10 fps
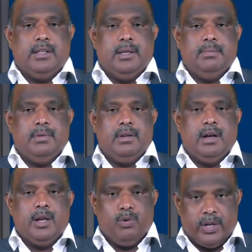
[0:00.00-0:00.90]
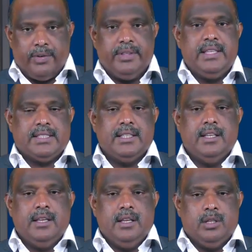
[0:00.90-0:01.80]
algorithm. Are you okay with
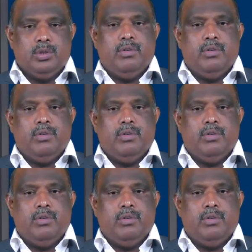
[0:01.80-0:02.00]
this?